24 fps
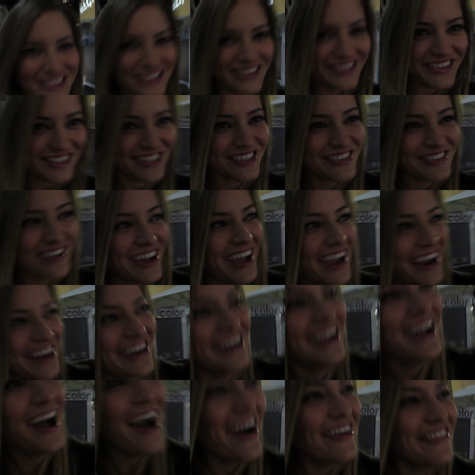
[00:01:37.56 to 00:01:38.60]
you always wear.
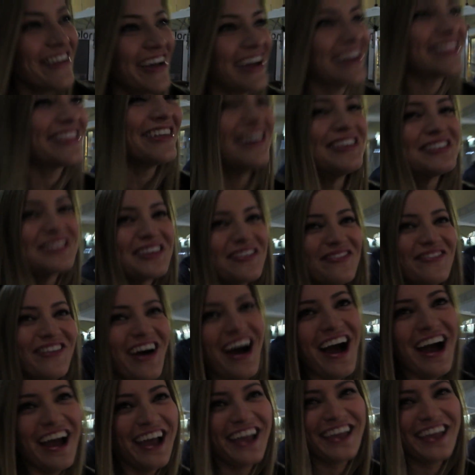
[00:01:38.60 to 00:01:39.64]
I'm like, those are mine.